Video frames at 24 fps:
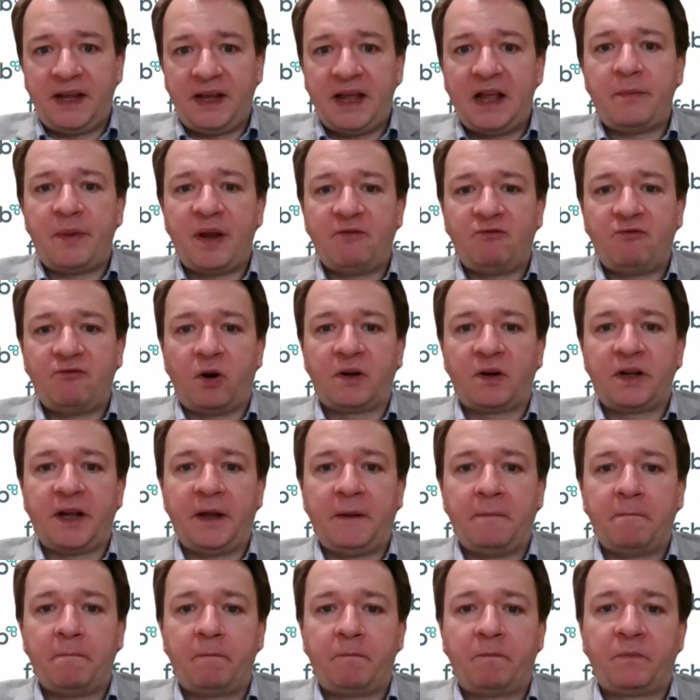get a bit
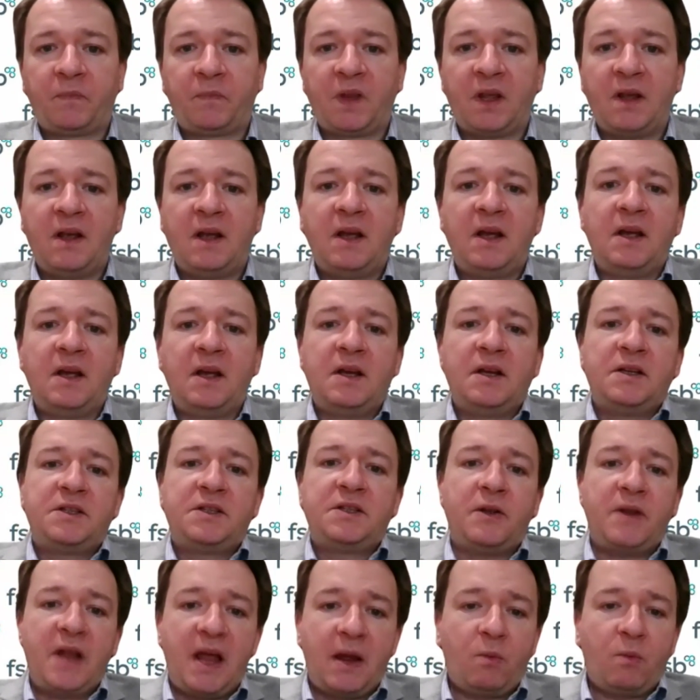rocky.
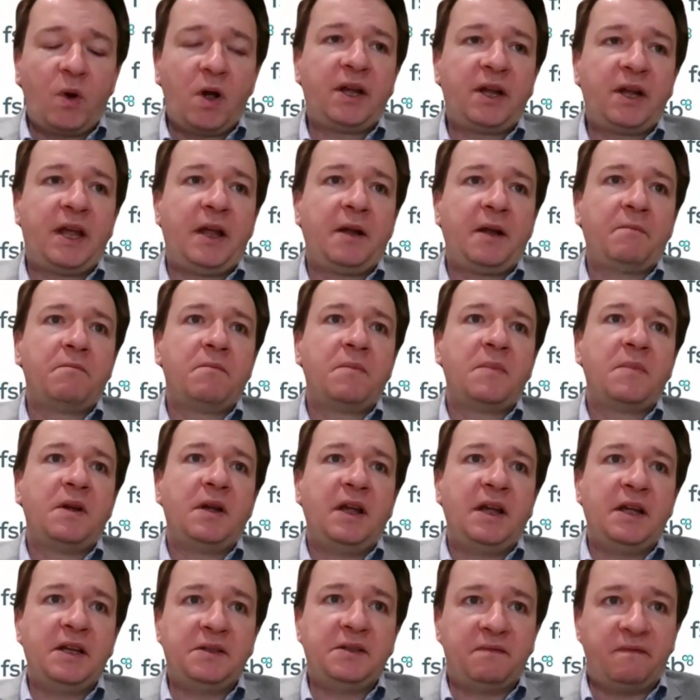So networking
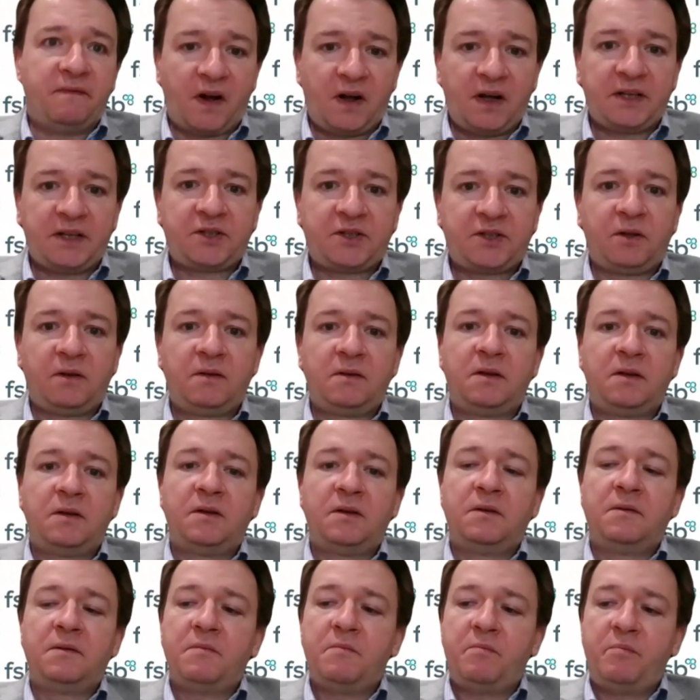is vital.
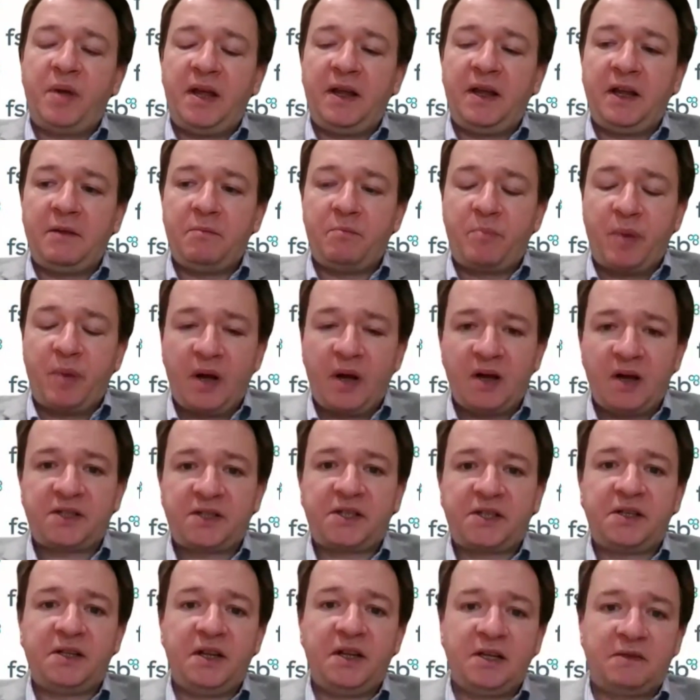Being in
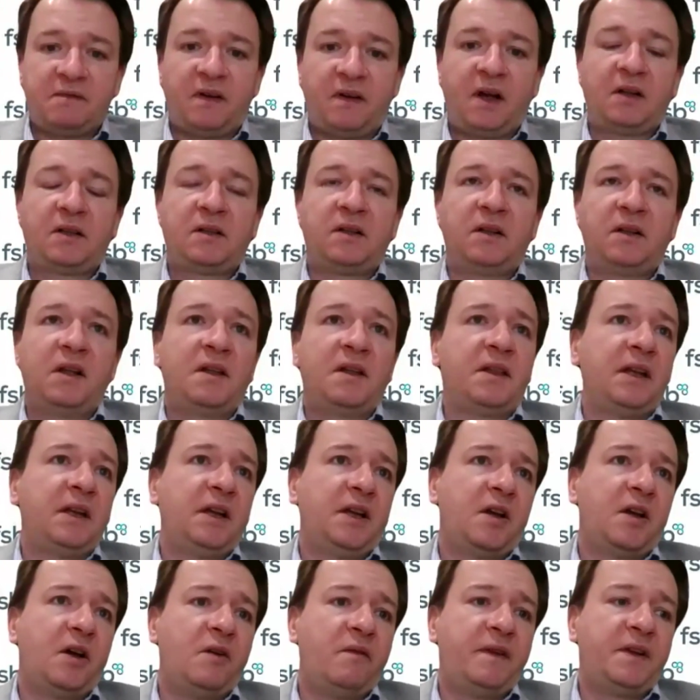person is vital. I
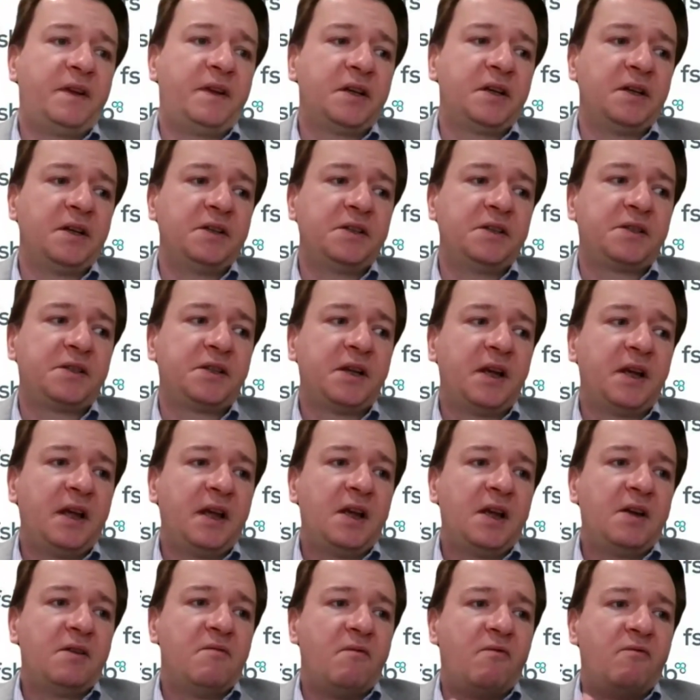think COVID has
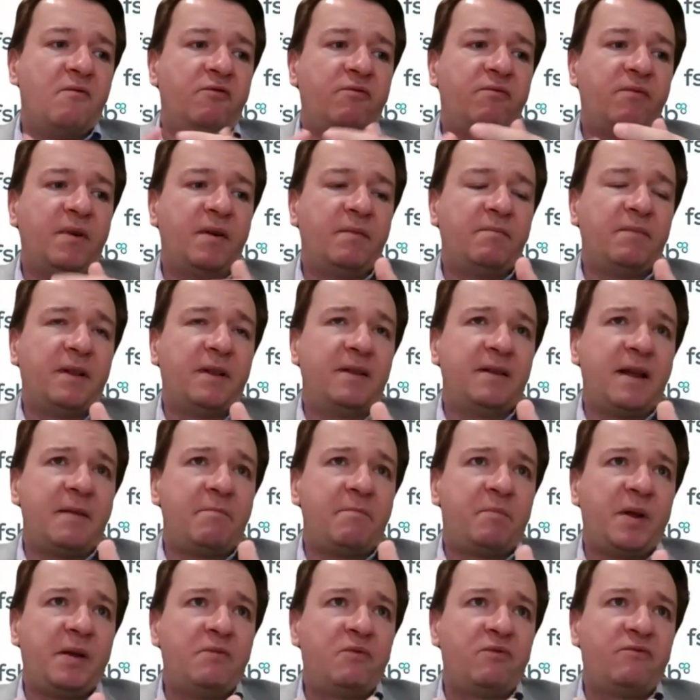
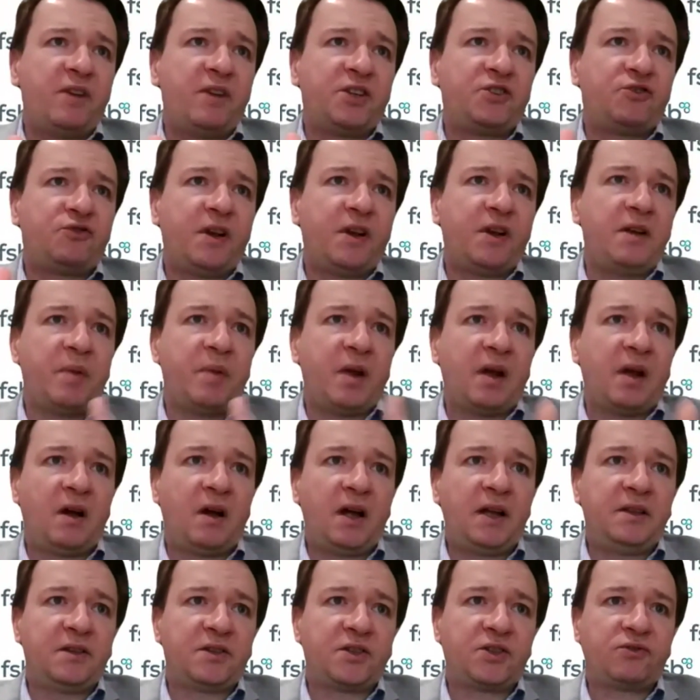let people retreat
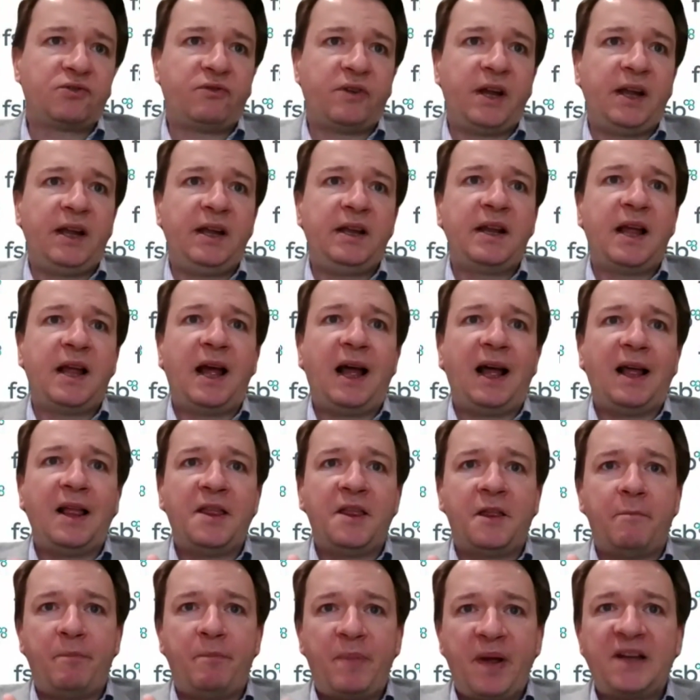behind the screen.
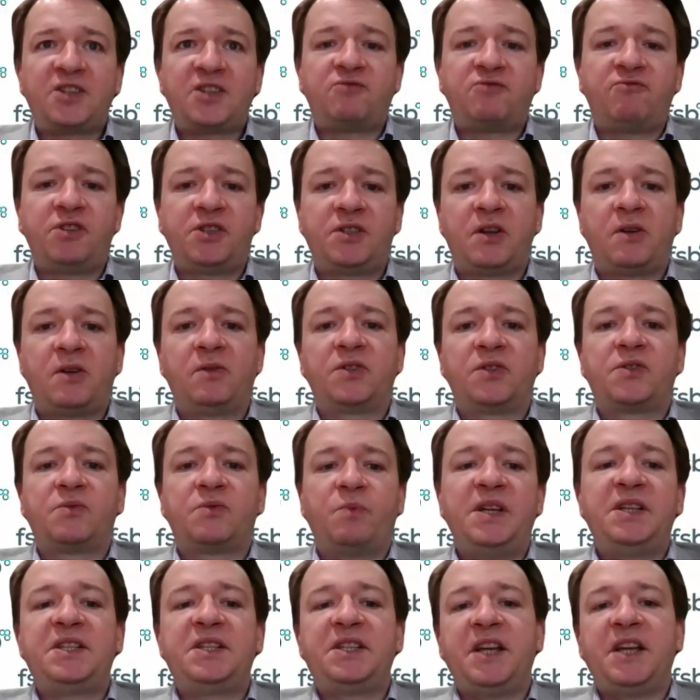The best
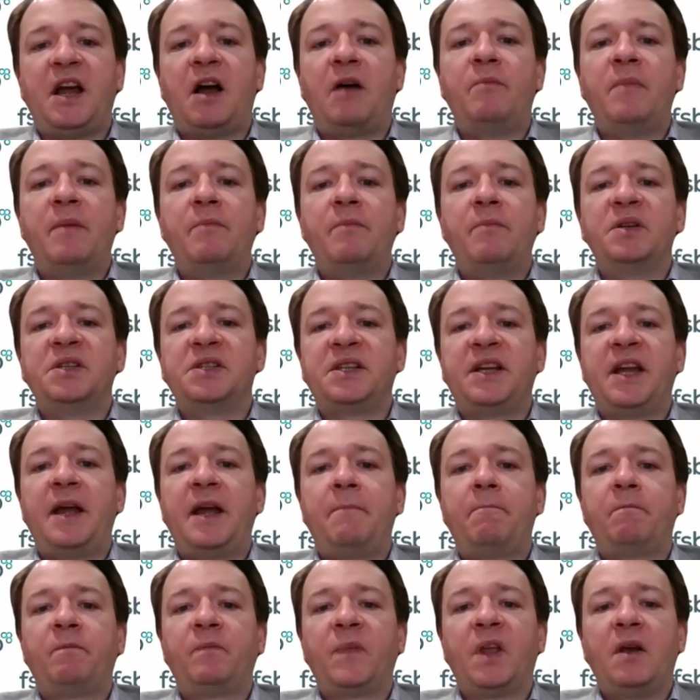results we see our members
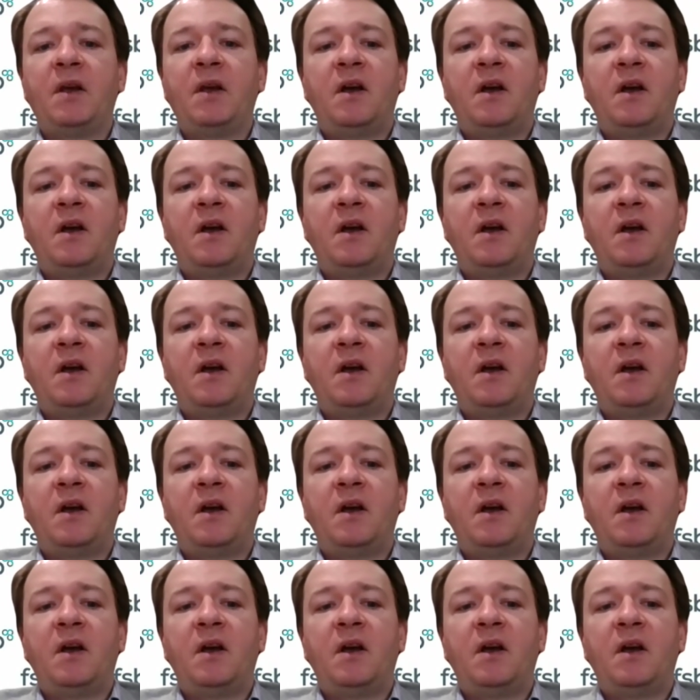get